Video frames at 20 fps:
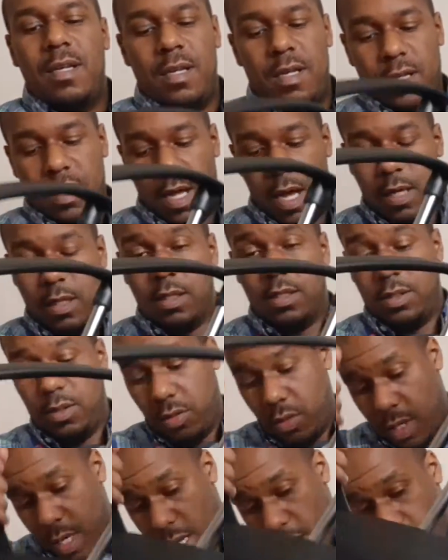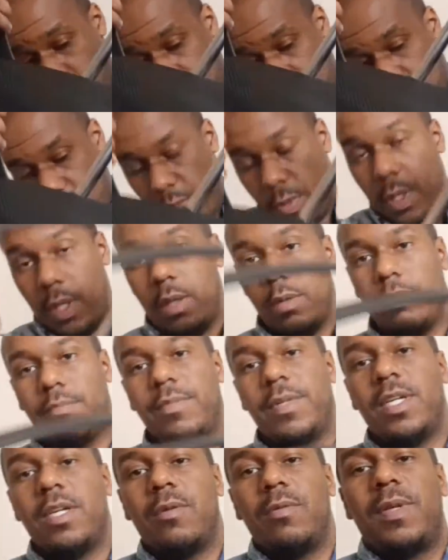I can sit on that. Well,
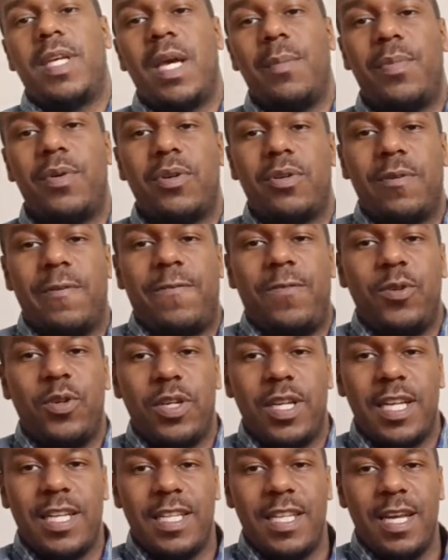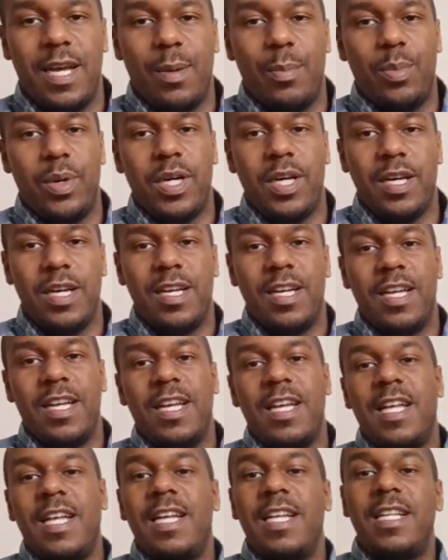no, can't put it on the floor like that, but
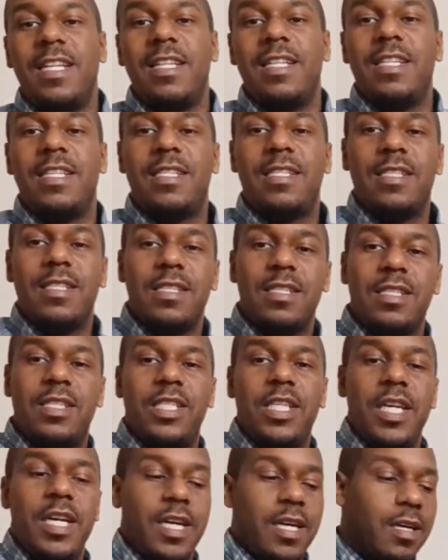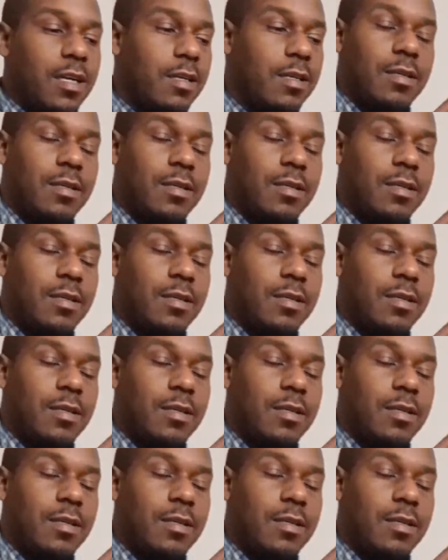this is a chair.